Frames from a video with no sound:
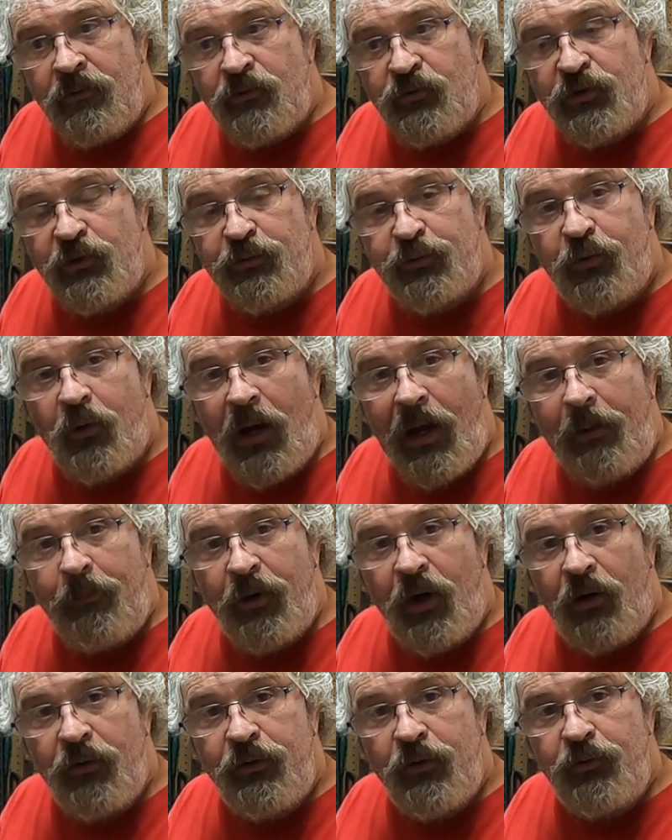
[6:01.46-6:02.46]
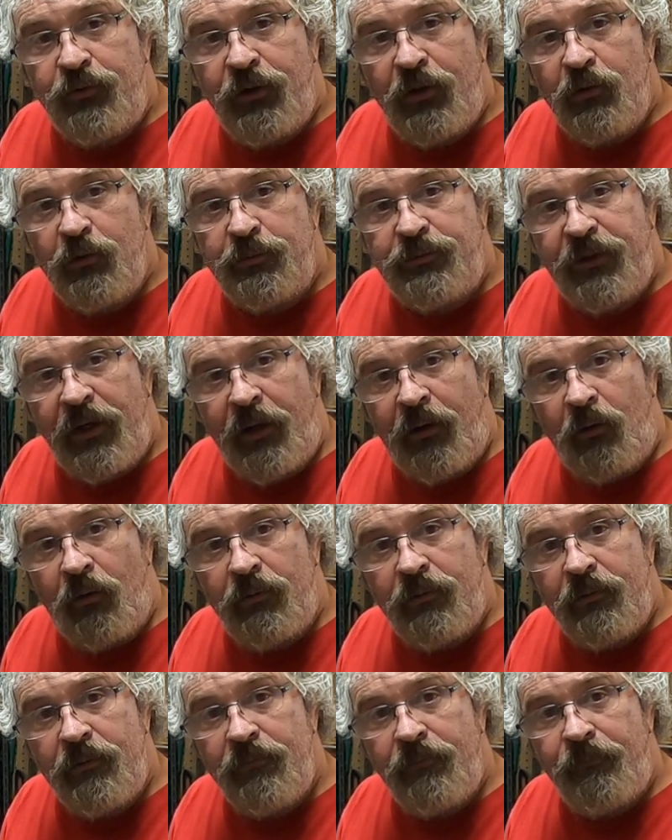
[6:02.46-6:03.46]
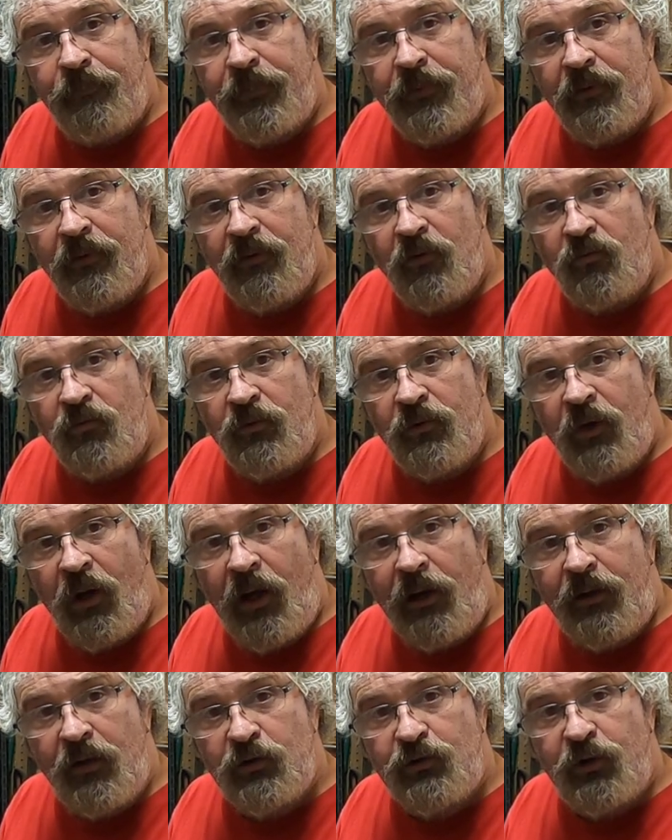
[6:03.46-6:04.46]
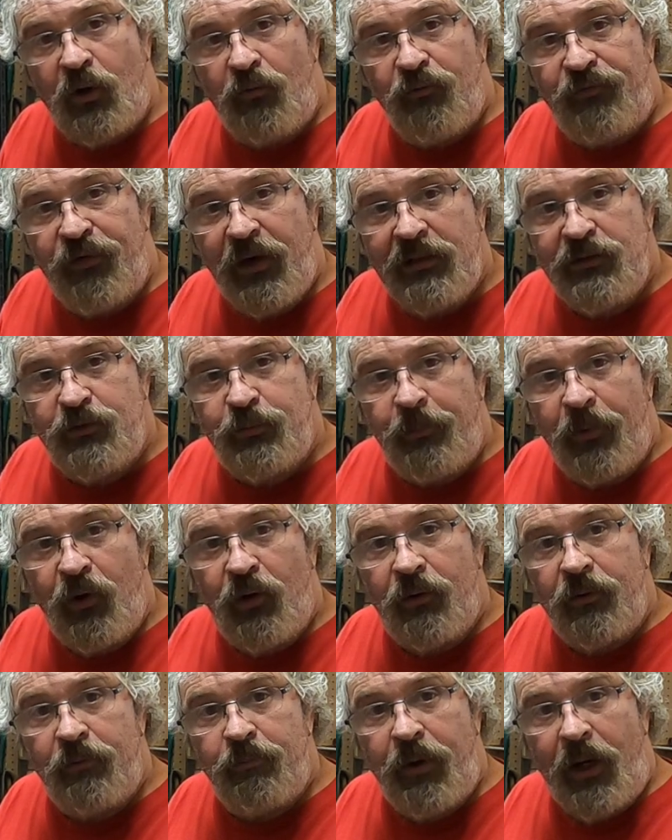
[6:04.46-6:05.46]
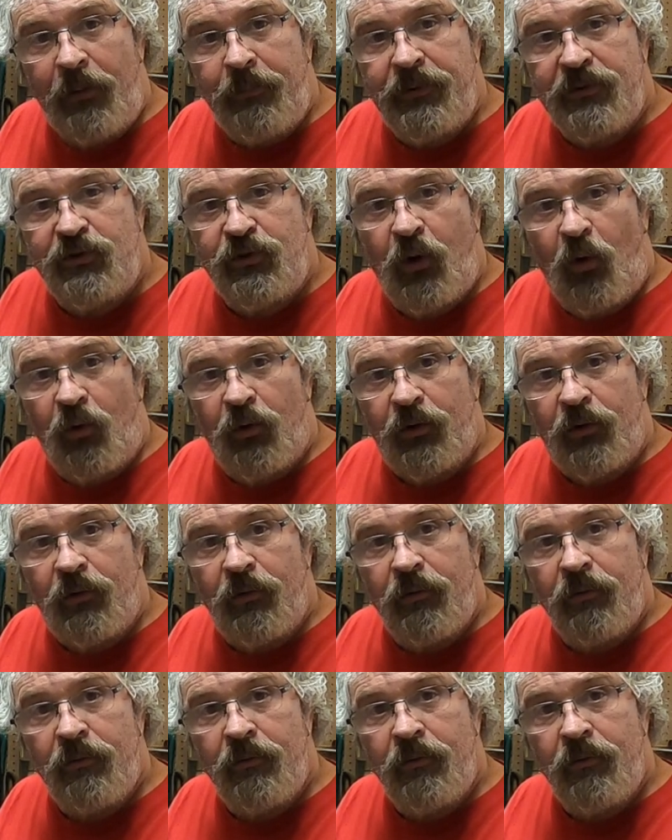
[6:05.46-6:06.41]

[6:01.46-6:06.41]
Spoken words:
subscribe to our YouTube channel, like us on Facebook, Poppie's Corner.